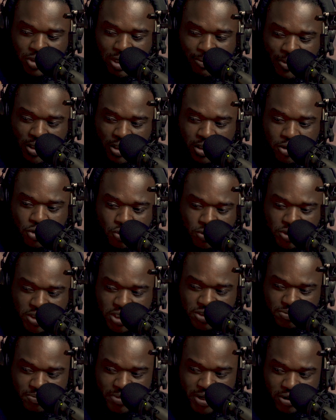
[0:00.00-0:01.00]
I'm going to use
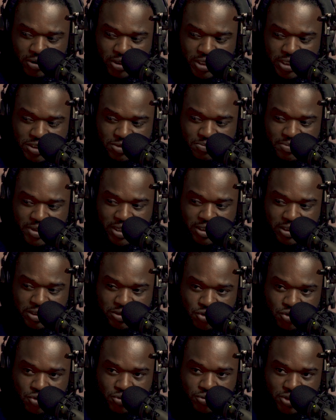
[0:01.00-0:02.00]
his male. His male
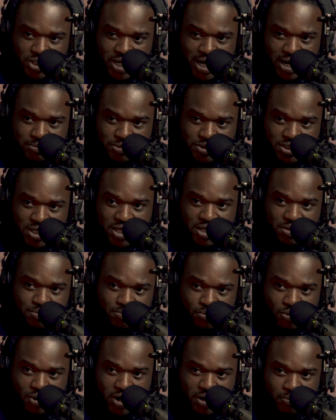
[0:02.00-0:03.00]
is 2x
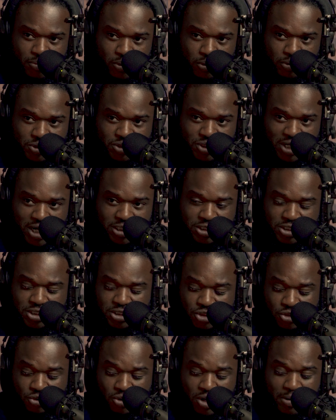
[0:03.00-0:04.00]
inbred
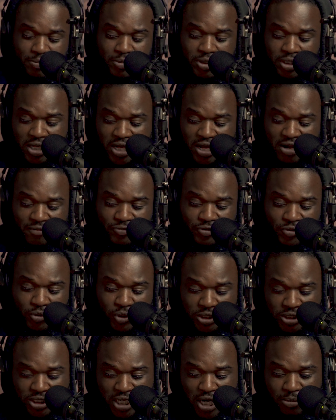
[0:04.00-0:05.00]
Versace, so now I'm going to have
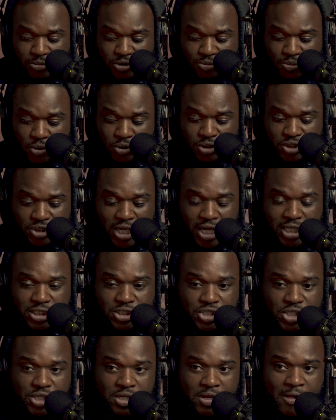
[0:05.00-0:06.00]
3x
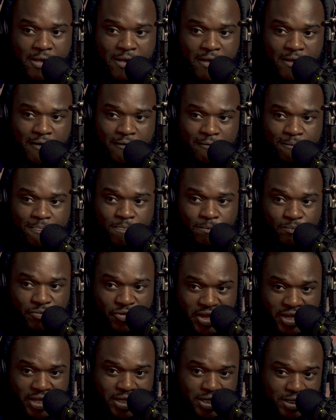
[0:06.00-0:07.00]
Versace.
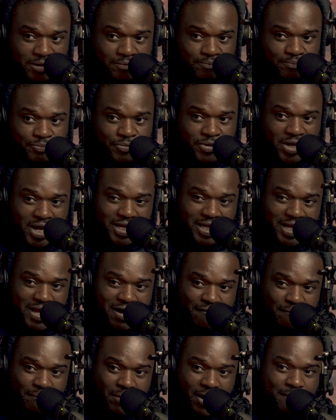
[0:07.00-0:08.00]
Then I
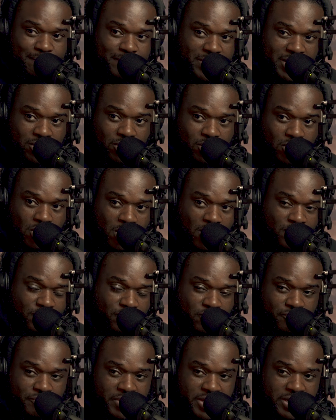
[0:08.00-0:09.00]
have my male
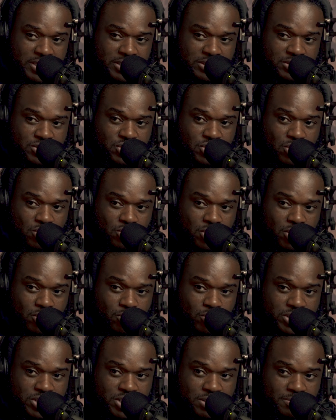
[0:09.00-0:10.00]
off of baking soda,
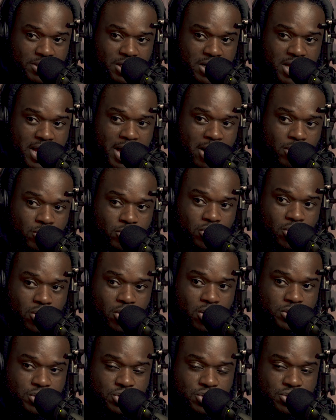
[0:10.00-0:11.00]
which I'm going to
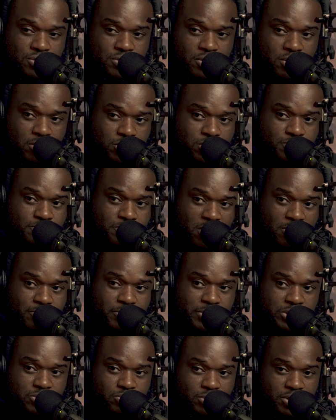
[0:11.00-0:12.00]
outcross to those
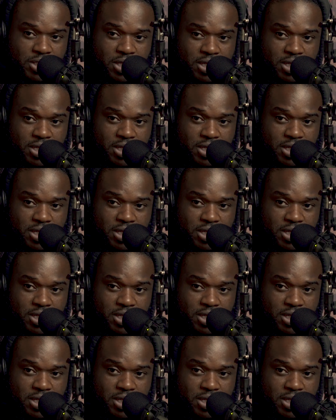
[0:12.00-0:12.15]
puppies.